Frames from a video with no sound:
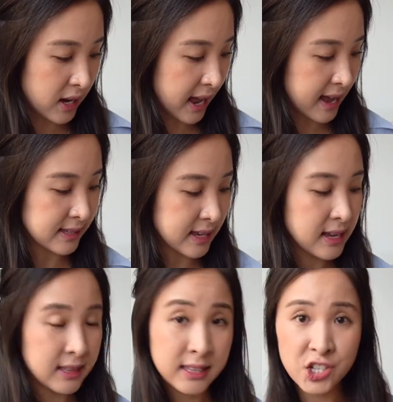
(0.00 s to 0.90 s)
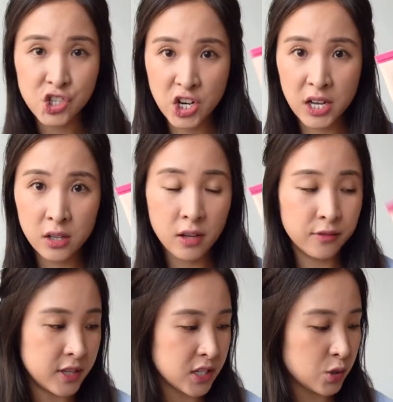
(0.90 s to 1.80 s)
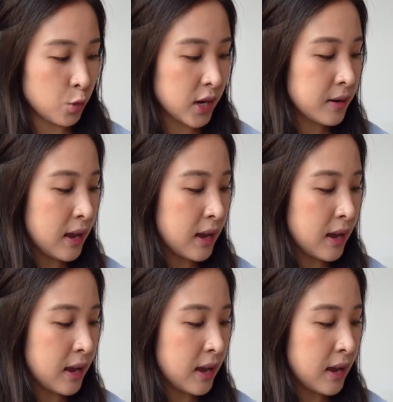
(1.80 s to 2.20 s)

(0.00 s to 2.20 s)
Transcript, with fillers: as the gel of this one.